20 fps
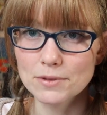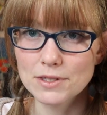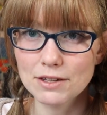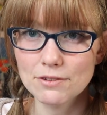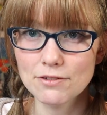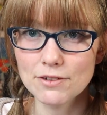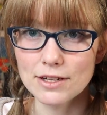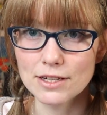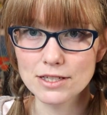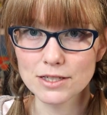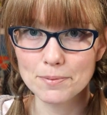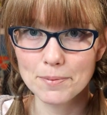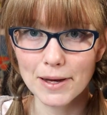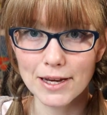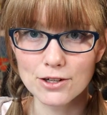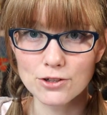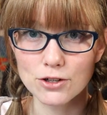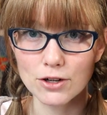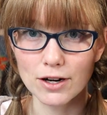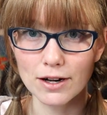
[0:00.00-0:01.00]
Tiffany's
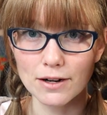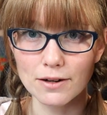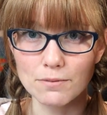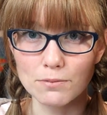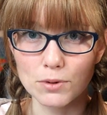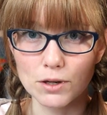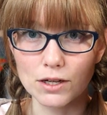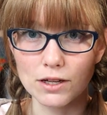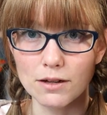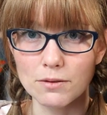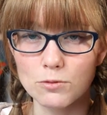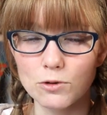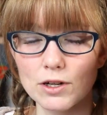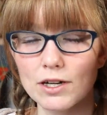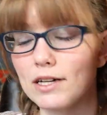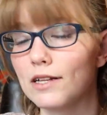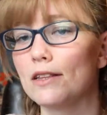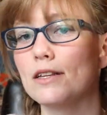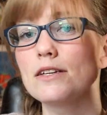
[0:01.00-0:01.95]
Patreon book club read,